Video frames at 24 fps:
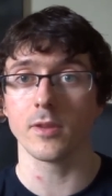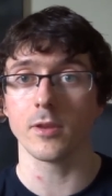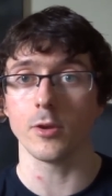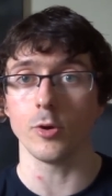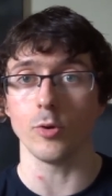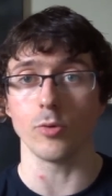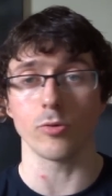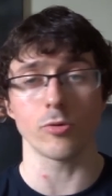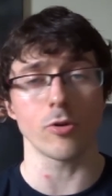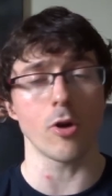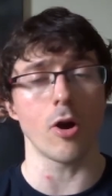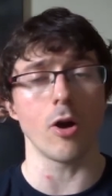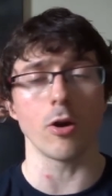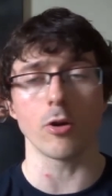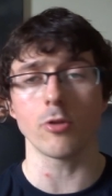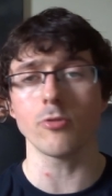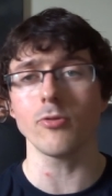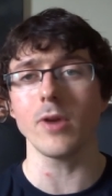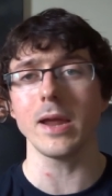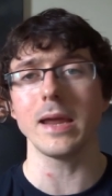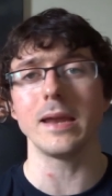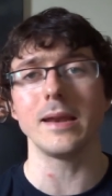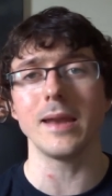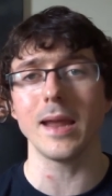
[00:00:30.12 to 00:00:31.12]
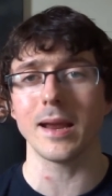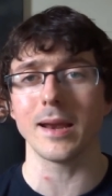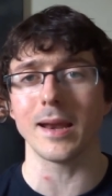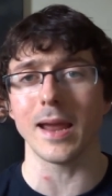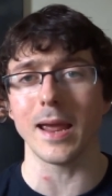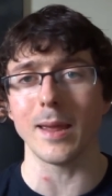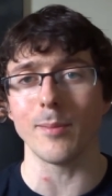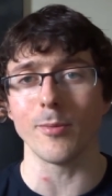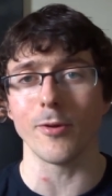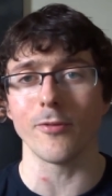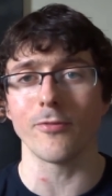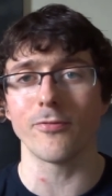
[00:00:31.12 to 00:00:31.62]
who's got a great
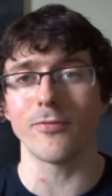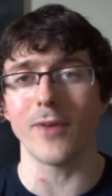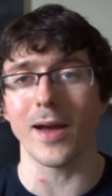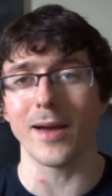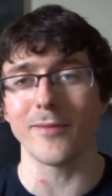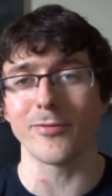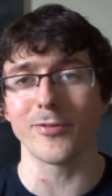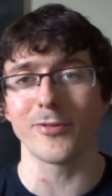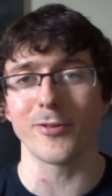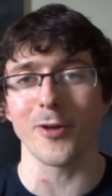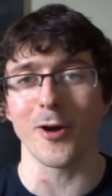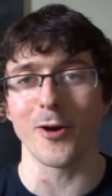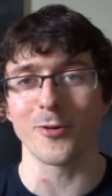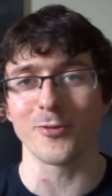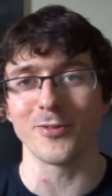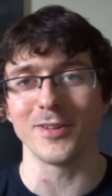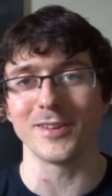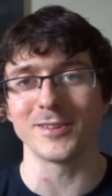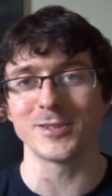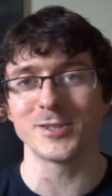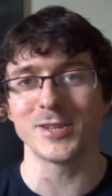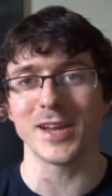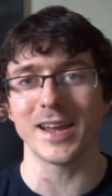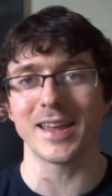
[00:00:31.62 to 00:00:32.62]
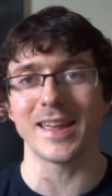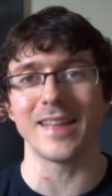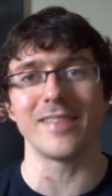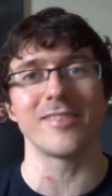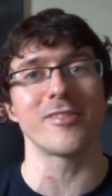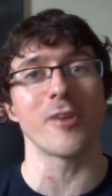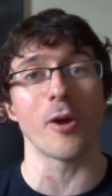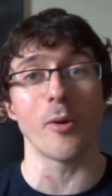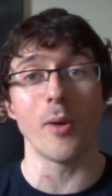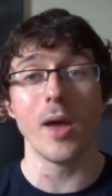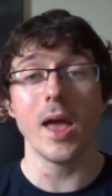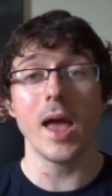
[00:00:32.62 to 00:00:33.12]
nickname of Five Star Grilled Chicken.
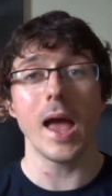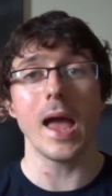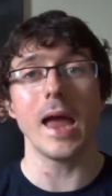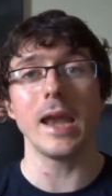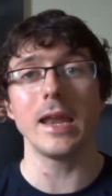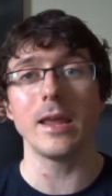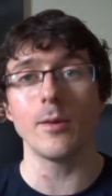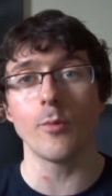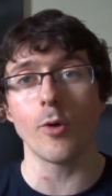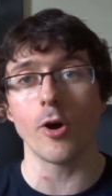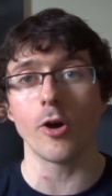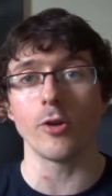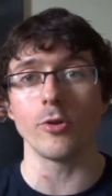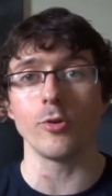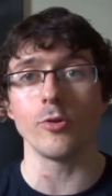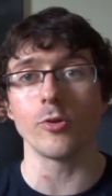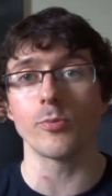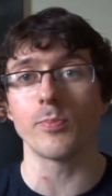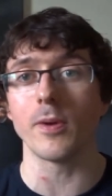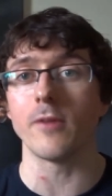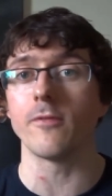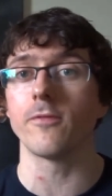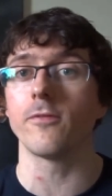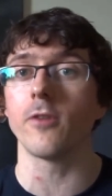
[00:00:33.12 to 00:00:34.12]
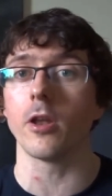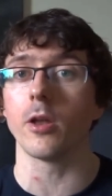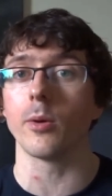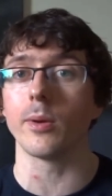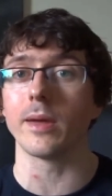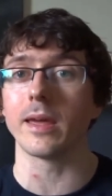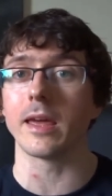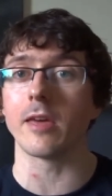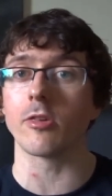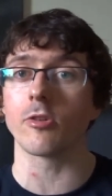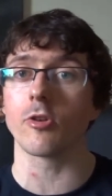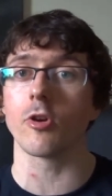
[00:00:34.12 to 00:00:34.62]
So anyone who's been
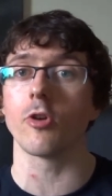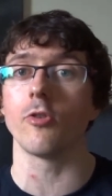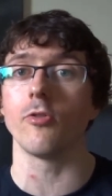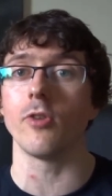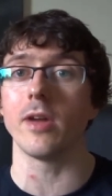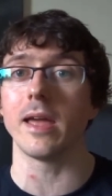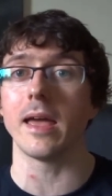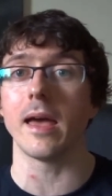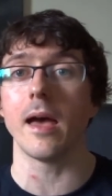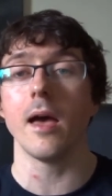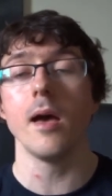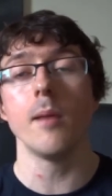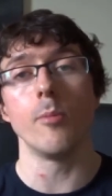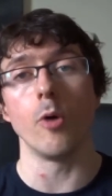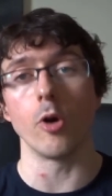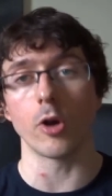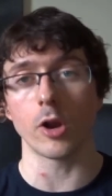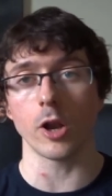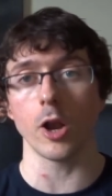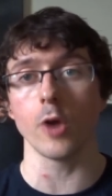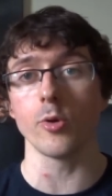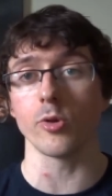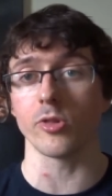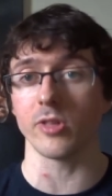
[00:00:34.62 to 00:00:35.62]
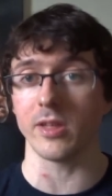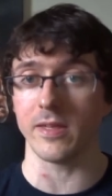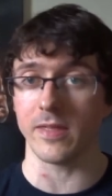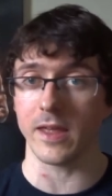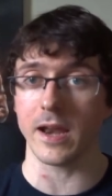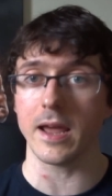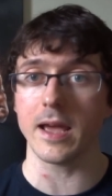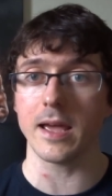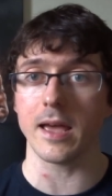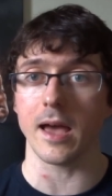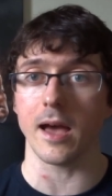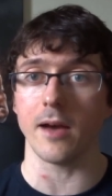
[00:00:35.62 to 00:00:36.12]
following his career more closely than
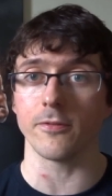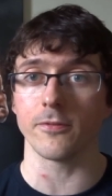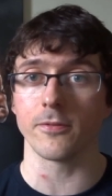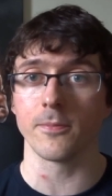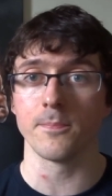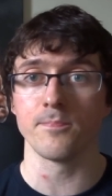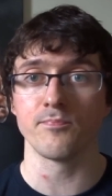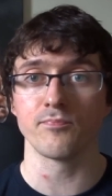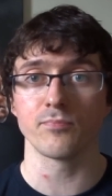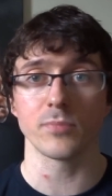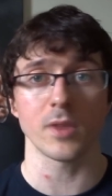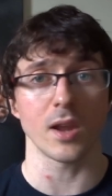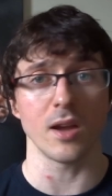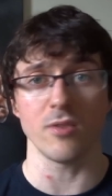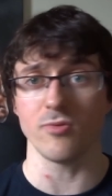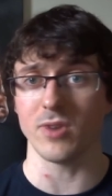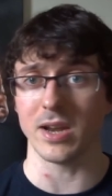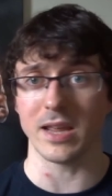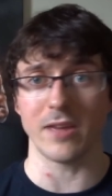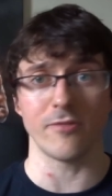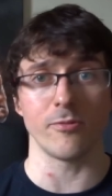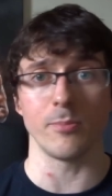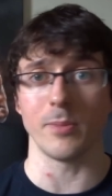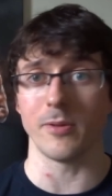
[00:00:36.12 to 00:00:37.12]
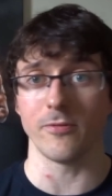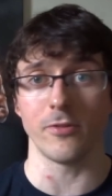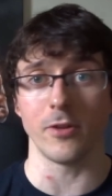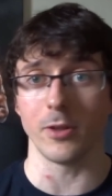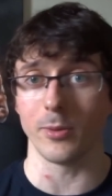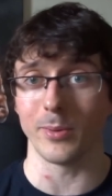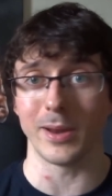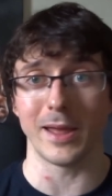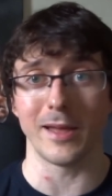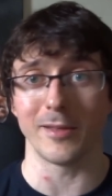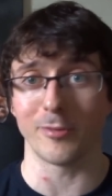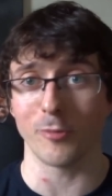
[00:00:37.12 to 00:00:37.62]
I have, I really haven't been
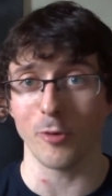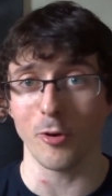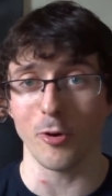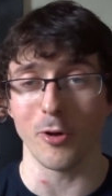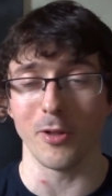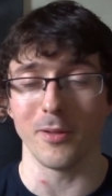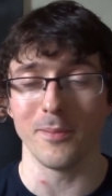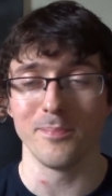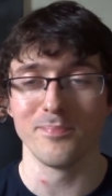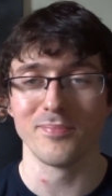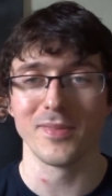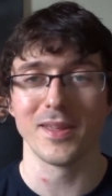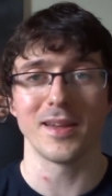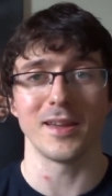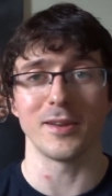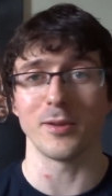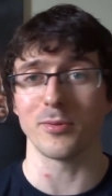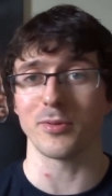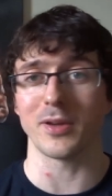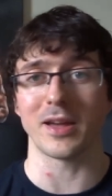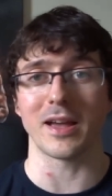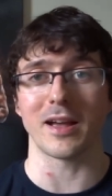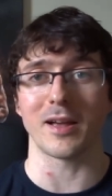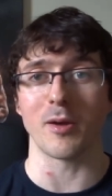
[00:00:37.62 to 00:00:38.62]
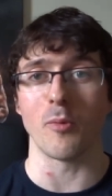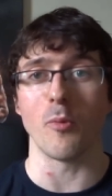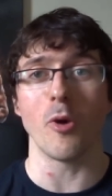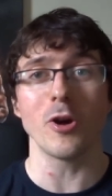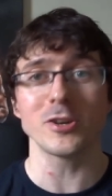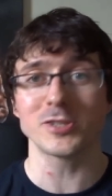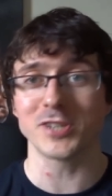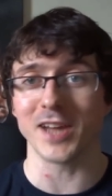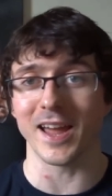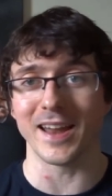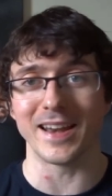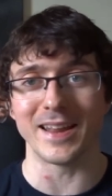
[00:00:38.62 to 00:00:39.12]
following it at all. I don't think I can
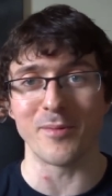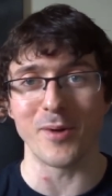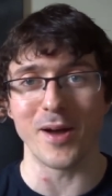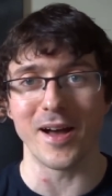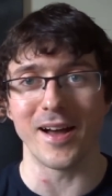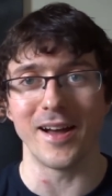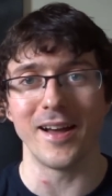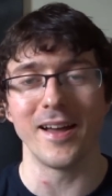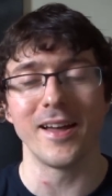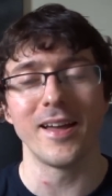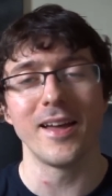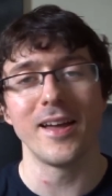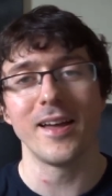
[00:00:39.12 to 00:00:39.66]
watch it anywhere.